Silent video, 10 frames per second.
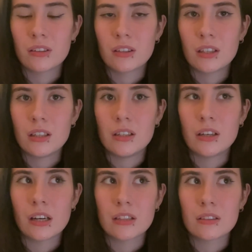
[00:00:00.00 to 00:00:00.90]

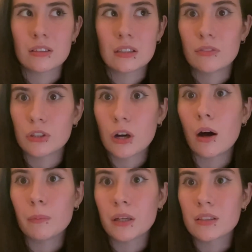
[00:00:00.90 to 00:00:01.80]
he has a savior
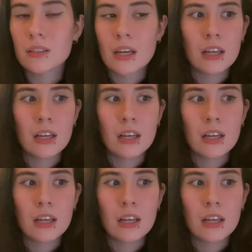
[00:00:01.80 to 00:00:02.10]
complex.